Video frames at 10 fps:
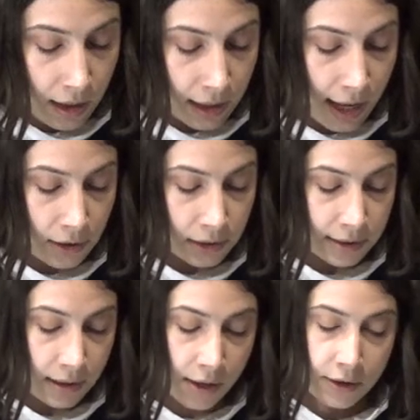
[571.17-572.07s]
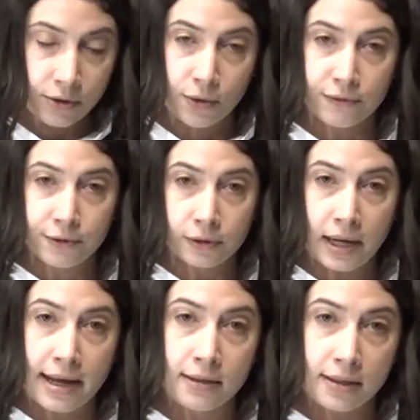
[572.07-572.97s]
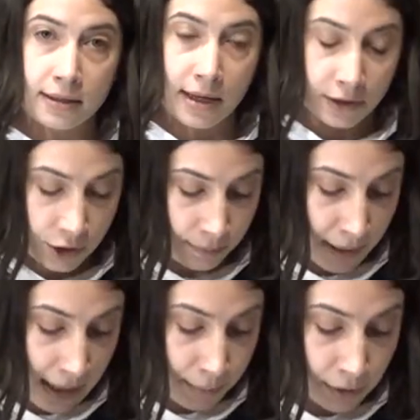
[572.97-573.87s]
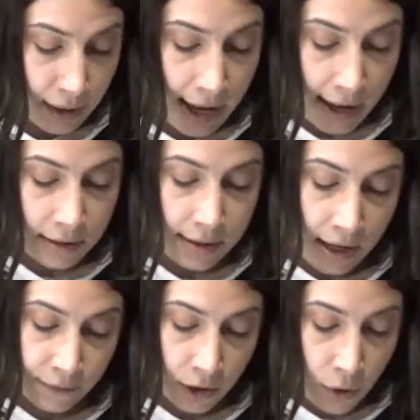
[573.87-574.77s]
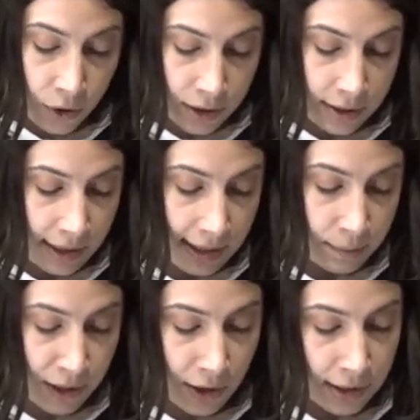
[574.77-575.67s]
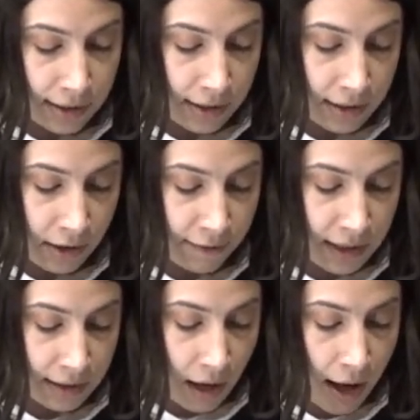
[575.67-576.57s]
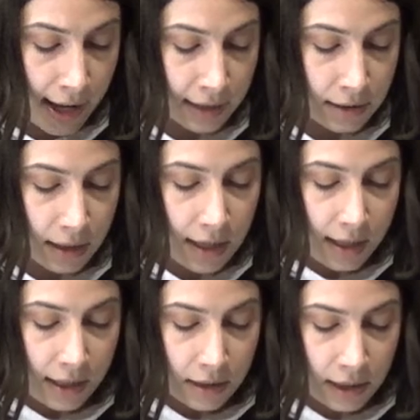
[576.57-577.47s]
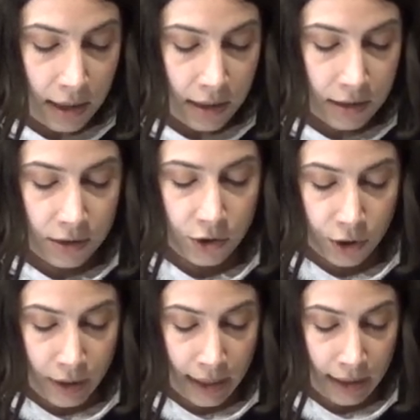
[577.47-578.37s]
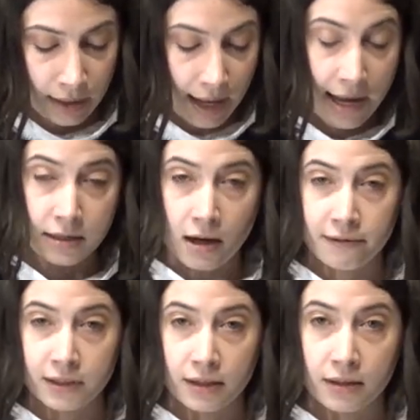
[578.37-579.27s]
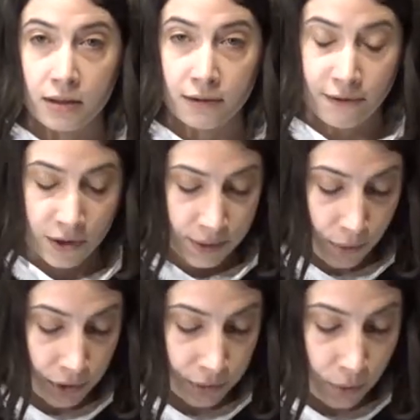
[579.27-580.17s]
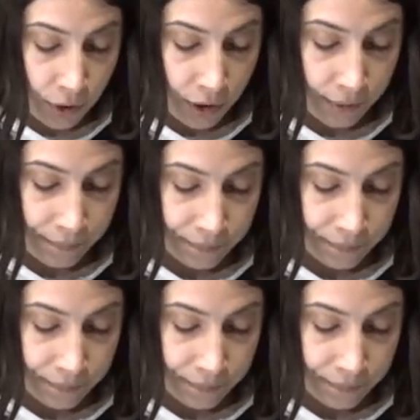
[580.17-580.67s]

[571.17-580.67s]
Countless other thoughtful and intelligent people had and recorded experiences of this kind in the years during and after the First World War